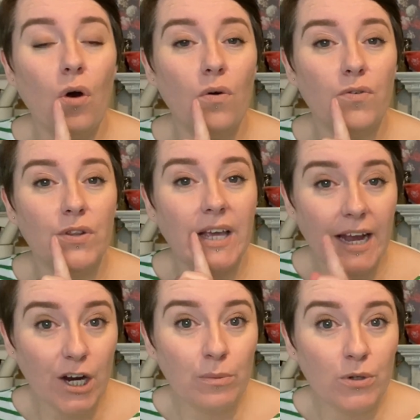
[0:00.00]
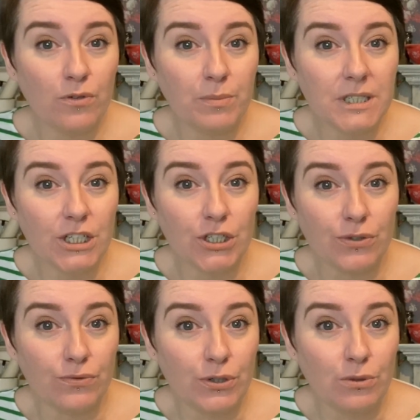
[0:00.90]
over the air movement in your
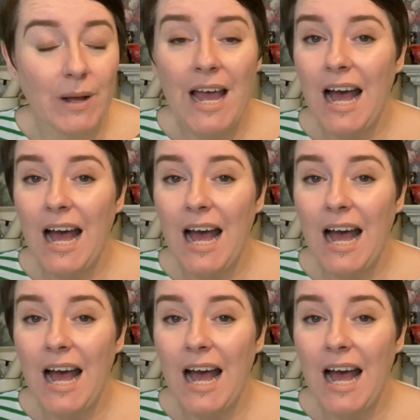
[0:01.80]
room,